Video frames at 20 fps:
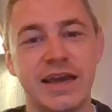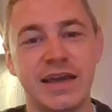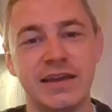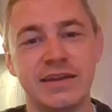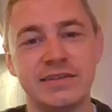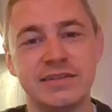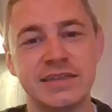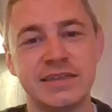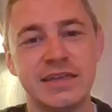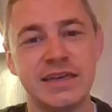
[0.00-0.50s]

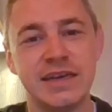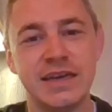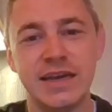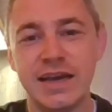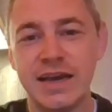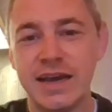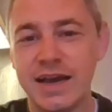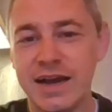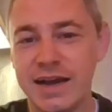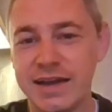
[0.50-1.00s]
and
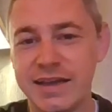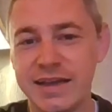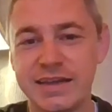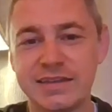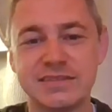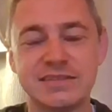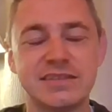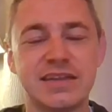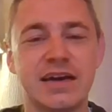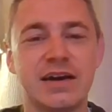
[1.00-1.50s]
I
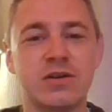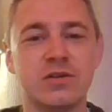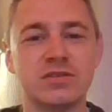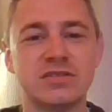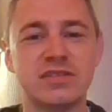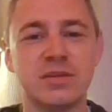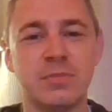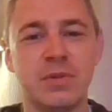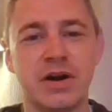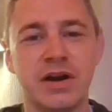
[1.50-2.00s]
guess now
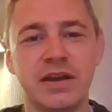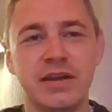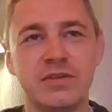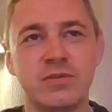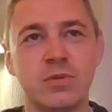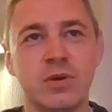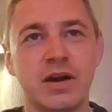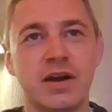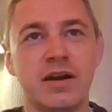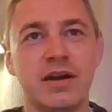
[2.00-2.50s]
it's the
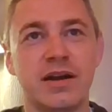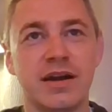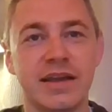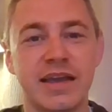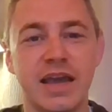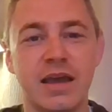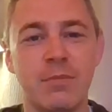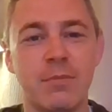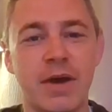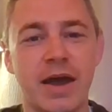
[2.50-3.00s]
point where I
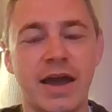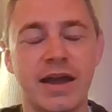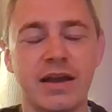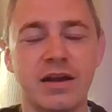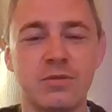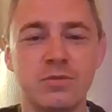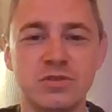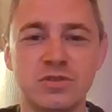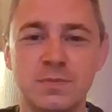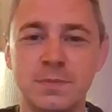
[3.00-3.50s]
came back.
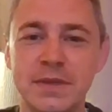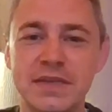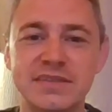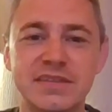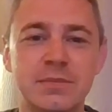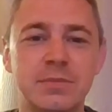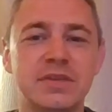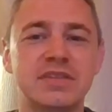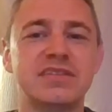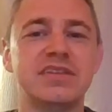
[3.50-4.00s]
I was
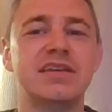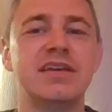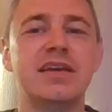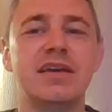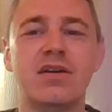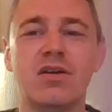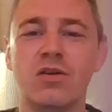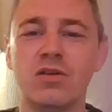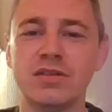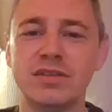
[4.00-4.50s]

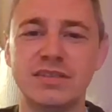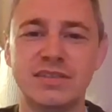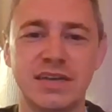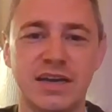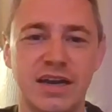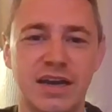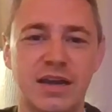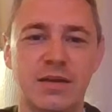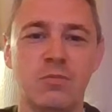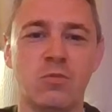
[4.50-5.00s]
busy all the
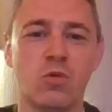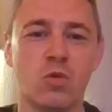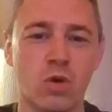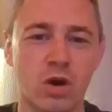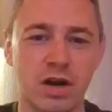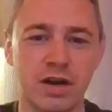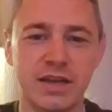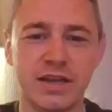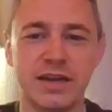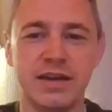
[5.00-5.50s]
time
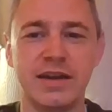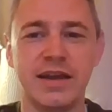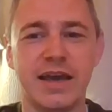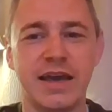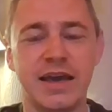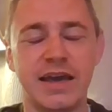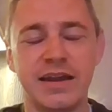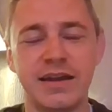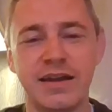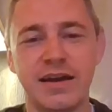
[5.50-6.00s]
working,
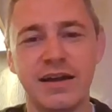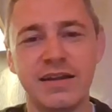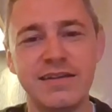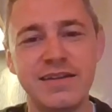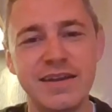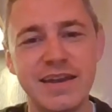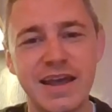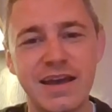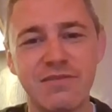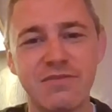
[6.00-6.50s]
and I
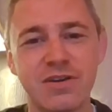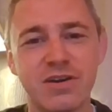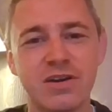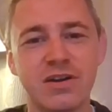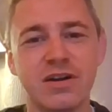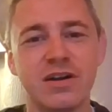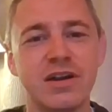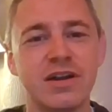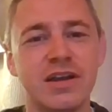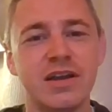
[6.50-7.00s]

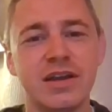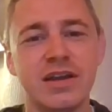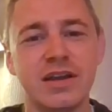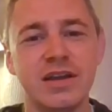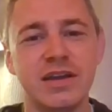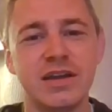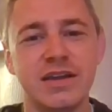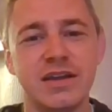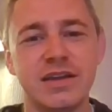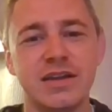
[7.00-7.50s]
never
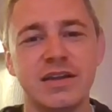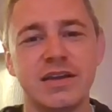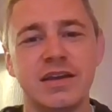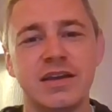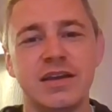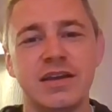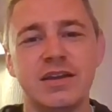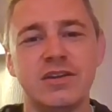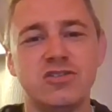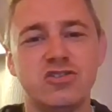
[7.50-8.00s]

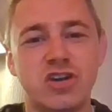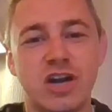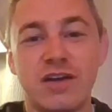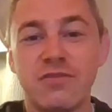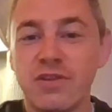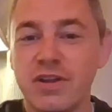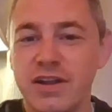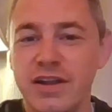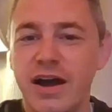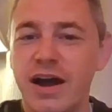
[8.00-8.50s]

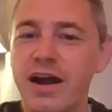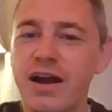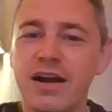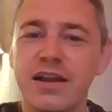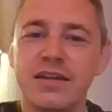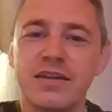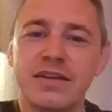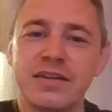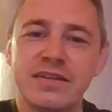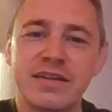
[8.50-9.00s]
traveled
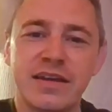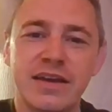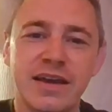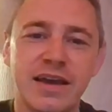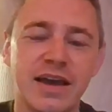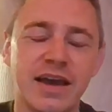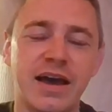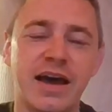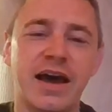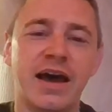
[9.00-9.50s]
Ireland
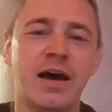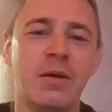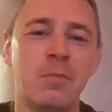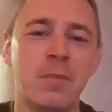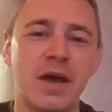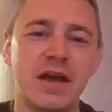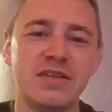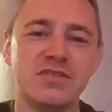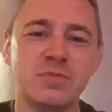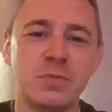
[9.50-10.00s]

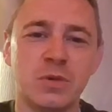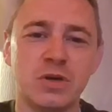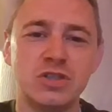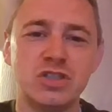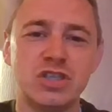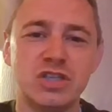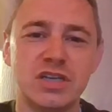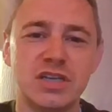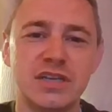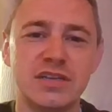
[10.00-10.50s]
as
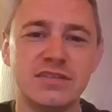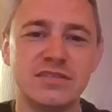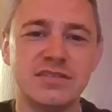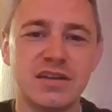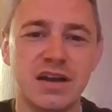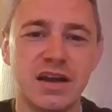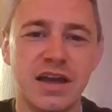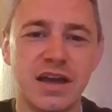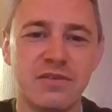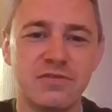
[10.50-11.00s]
much as
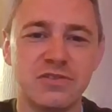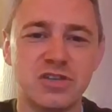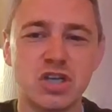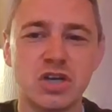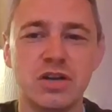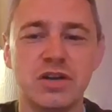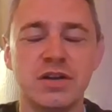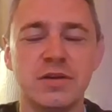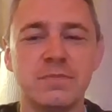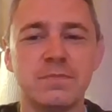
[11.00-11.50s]
I have
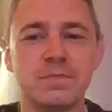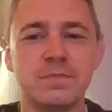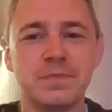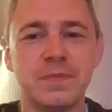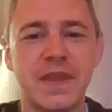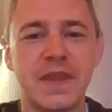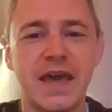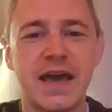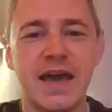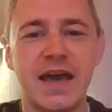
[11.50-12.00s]
should.
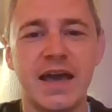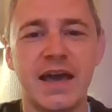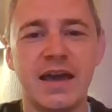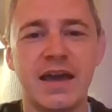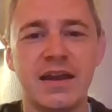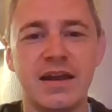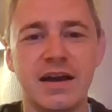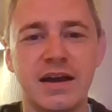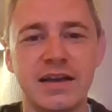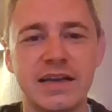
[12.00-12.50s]

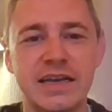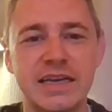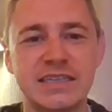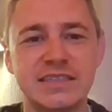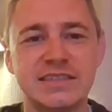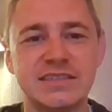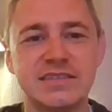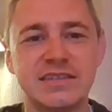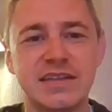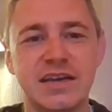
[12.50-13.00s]
And I
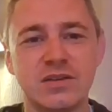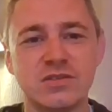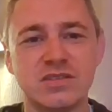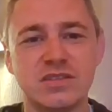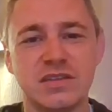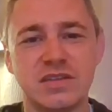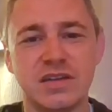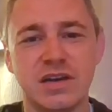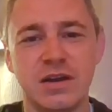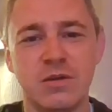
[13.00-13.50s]
guess now is
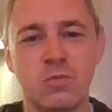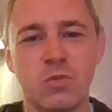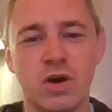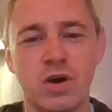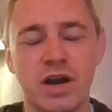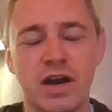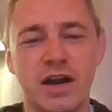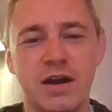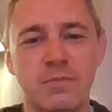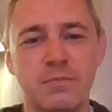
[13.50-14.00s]
the time
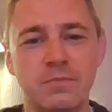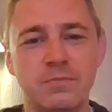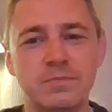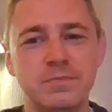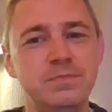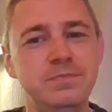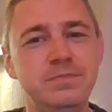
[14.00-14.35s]
where